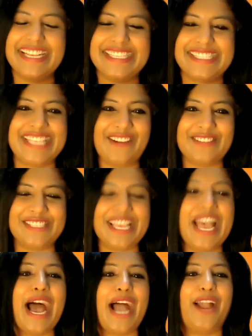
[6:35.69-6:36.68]
sounds.
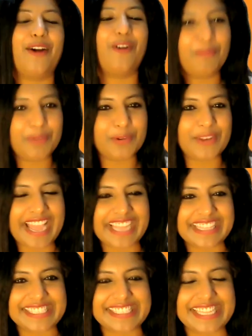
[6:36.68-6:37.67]
I hope you
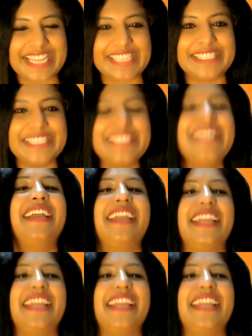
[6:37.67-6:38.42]
liked this lesson.